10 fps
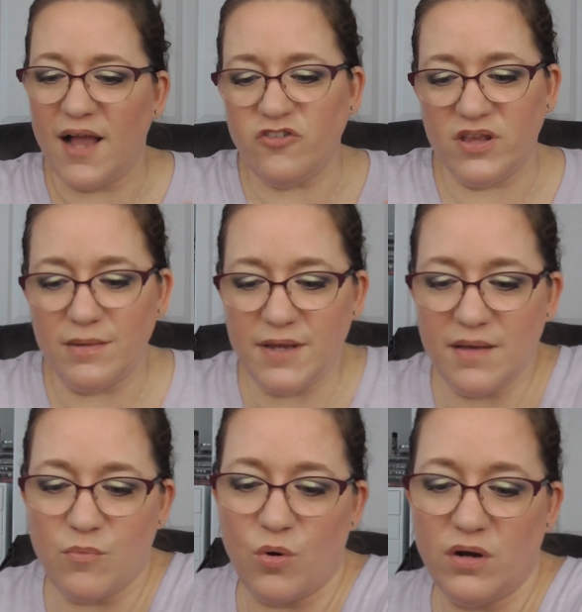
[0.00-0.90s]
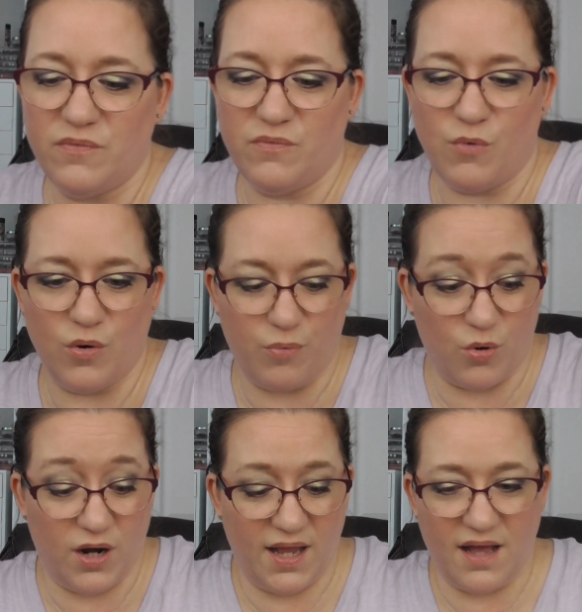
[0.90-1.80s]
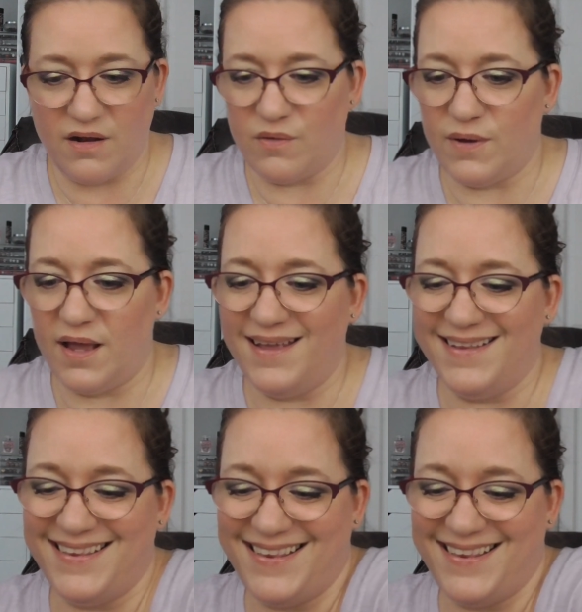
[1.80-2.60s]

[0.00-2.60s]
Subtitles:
Actually, let me get more boring out of the way.